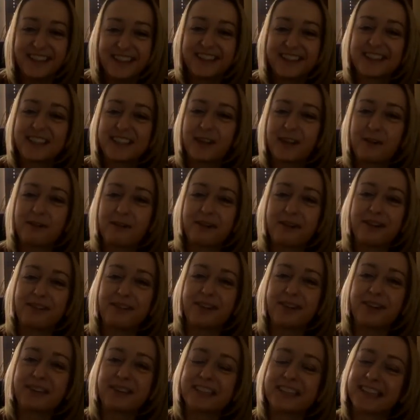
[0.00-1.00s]
So for
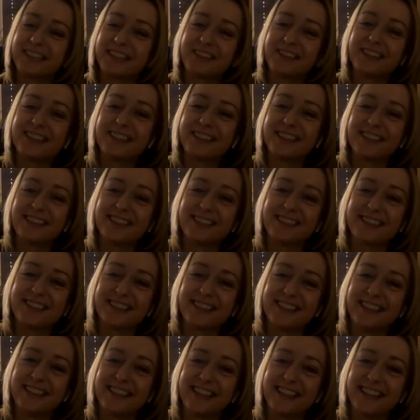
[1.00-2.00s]
folks that are still
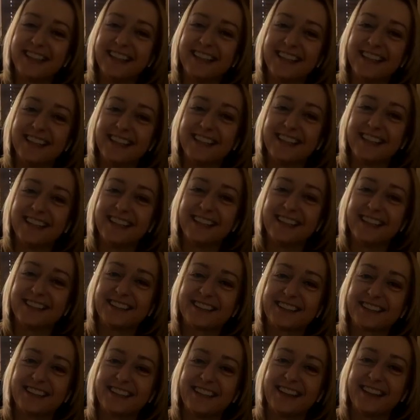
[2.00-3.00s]
listening in,
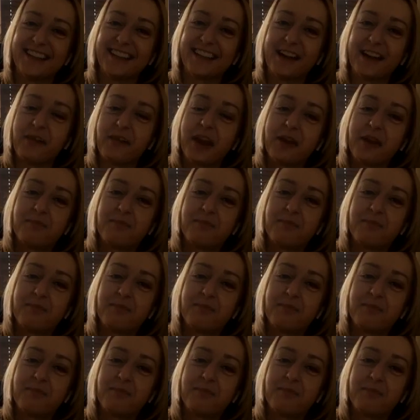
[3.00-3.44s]
it's like